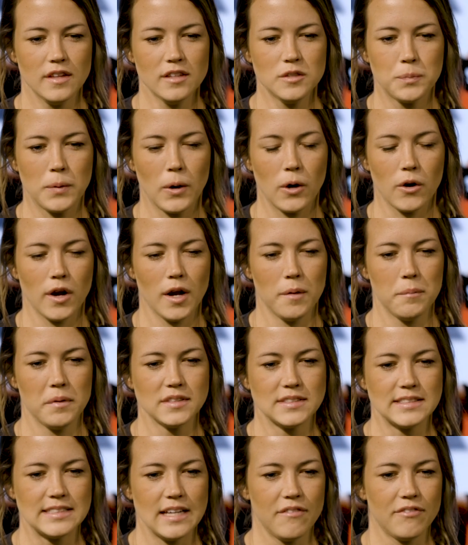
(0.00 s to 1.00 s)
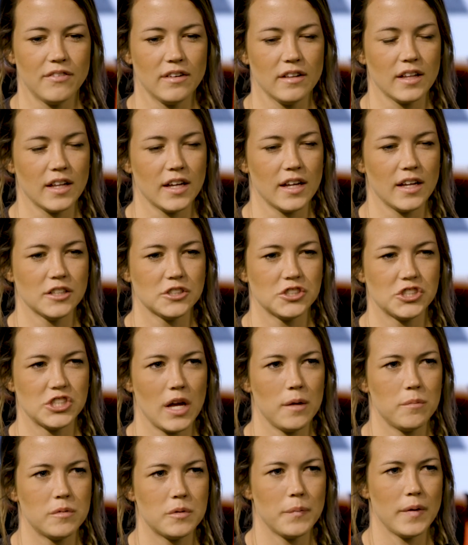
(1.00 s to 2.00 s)
This program has definitely
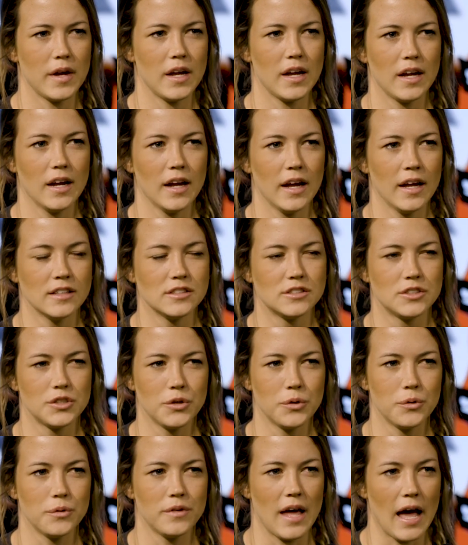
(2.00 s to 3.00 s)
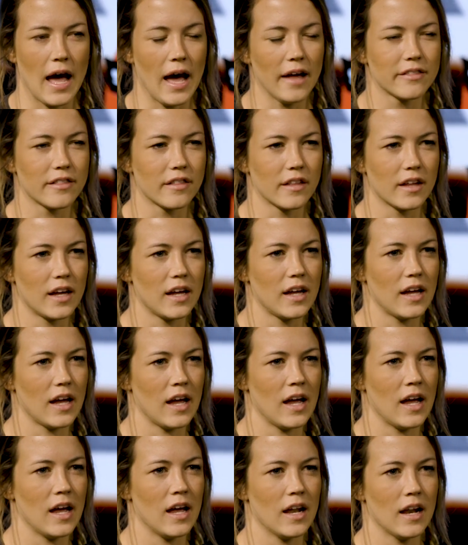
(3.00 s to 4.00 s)
shaped me into the athlete
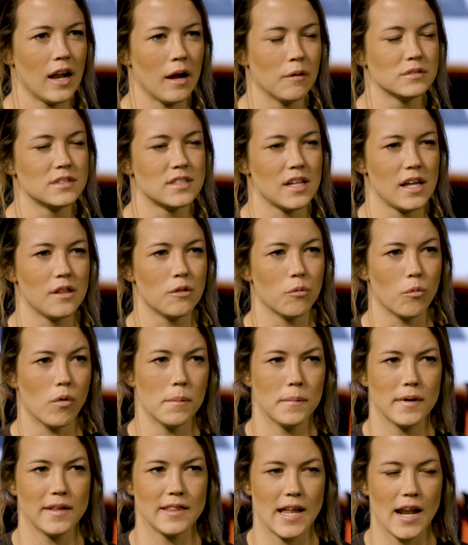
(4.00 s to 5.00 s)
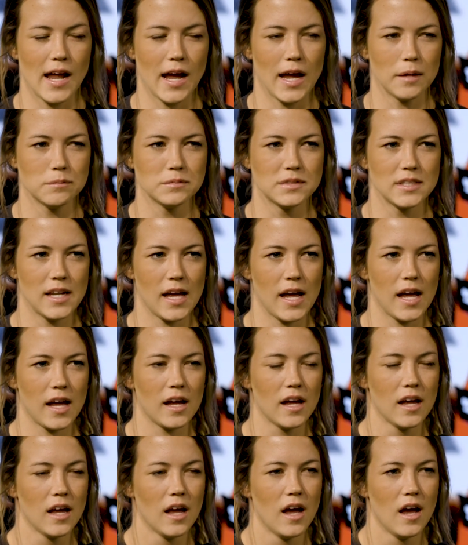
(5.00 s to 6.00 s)
and I would say the woman that I am
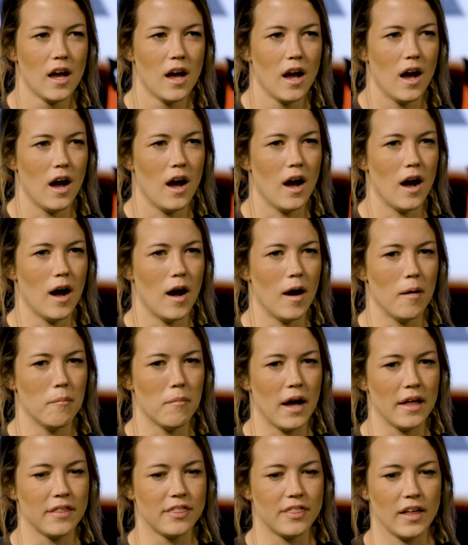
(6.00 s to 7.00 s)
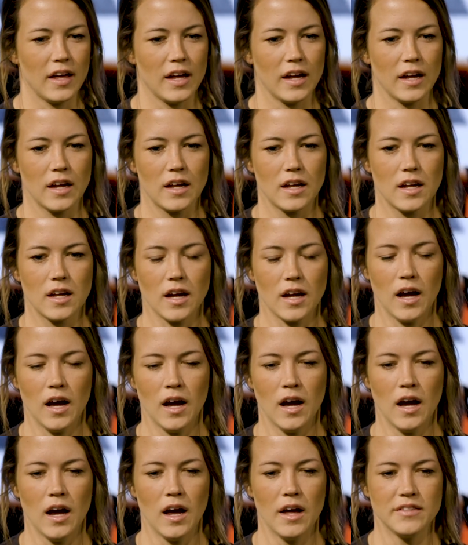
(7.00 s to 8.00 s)
today. I think
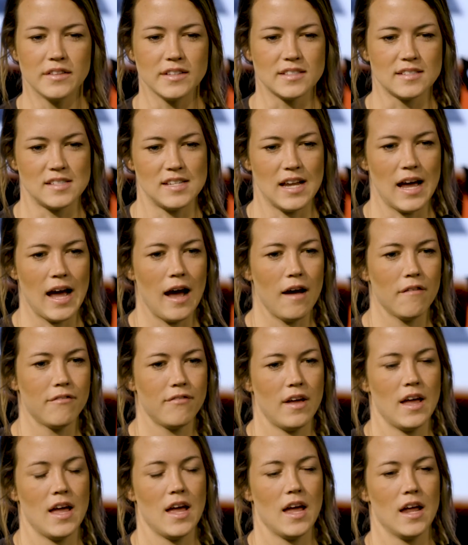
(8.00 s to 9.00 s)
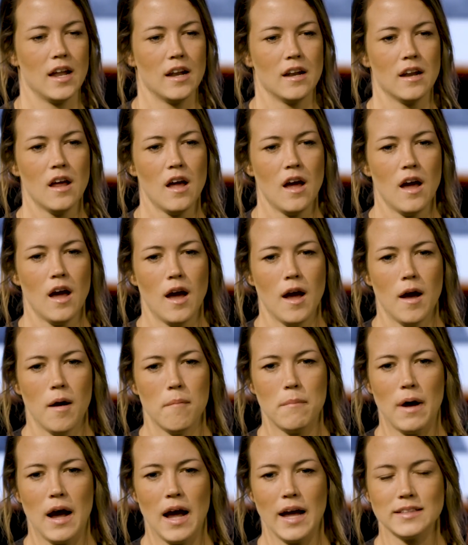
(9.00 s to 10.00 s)
the staff and
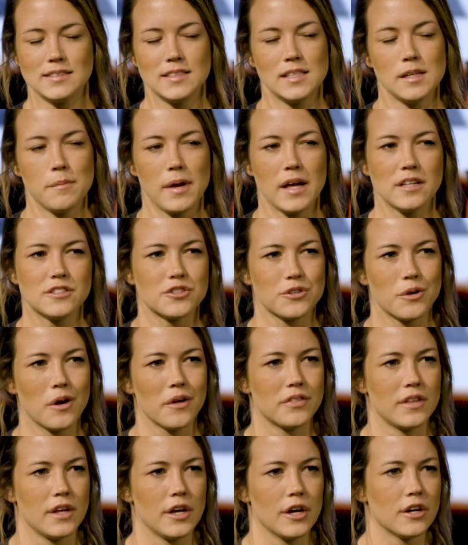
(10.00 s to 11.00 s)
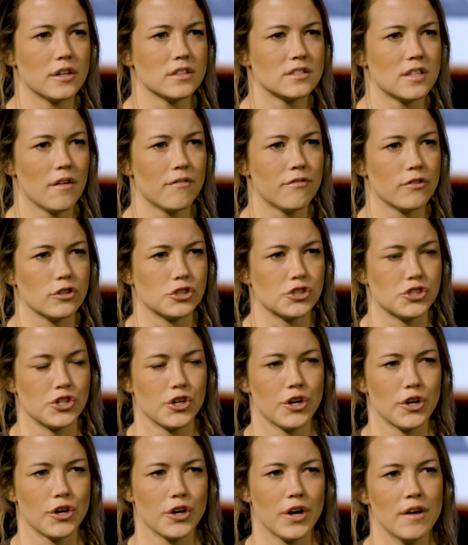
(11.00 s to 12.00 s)
my teammates throughout the years have for
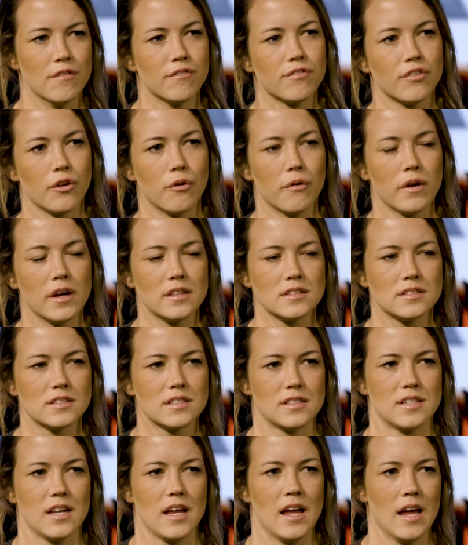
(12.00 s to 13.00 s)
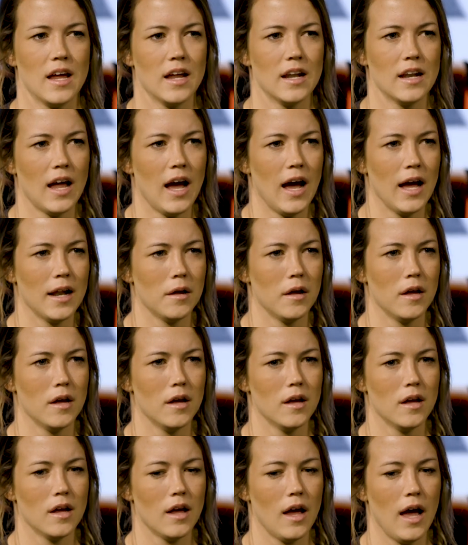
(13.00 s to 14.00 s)
sure influenced and had
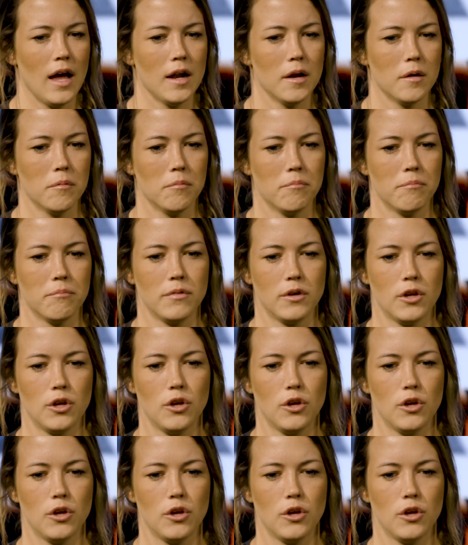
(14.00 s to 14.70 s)
a